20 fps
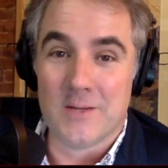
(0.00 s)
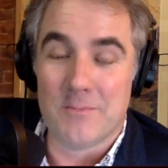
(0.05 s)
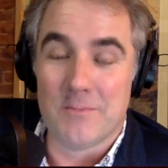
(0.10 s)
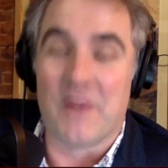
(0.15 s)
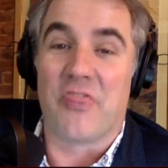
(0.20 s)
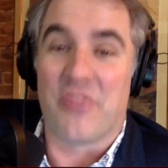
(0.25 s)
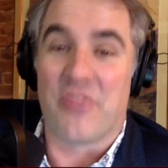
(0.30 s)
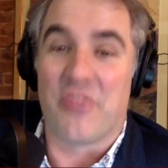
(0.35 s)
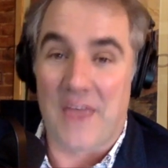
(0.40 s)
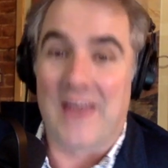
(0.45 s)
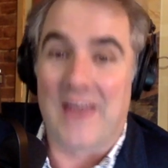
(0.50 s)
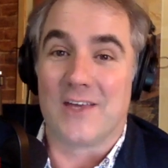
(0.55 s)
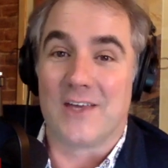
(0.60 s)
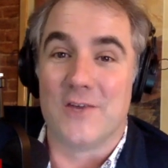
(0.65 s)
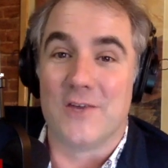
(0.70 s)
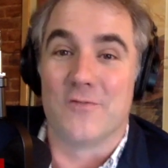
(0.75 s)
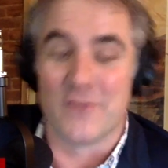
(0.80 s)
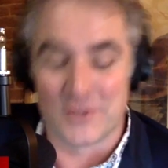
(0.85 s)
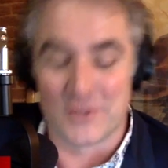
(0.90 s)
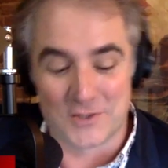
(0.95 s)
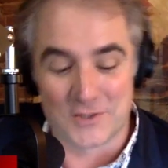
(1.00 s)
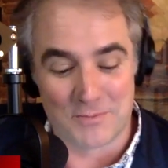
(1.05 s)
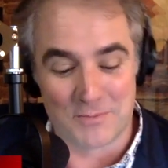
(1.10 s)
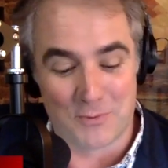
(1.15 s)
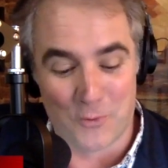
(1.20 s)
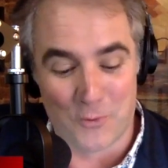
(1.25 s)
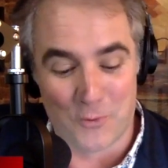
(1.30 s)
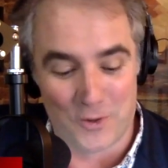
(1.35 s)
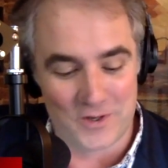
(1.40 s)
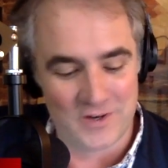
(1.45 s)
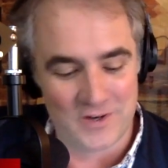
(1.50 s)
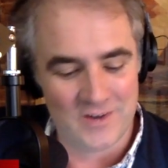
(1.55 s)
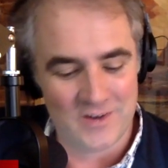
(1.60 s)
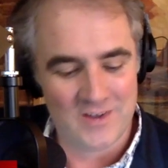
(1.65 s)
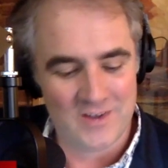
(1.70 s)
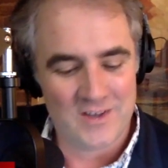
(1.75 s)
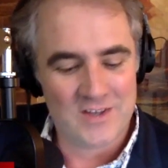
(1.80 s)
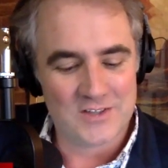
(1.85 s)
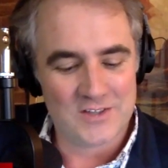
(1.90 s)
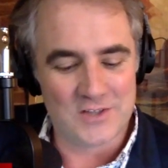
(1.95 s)
but thank you for the support.
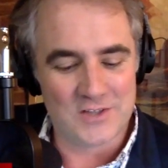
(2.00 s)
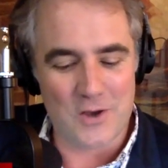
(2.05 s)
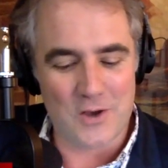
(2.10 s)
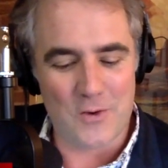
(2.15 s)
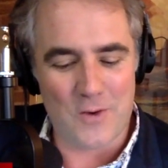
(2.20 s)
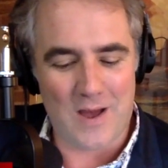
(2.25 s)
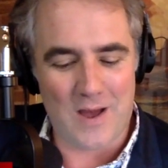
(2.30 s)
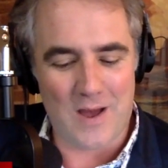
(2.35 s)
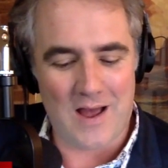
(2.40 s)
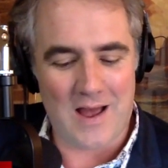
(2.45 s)
So,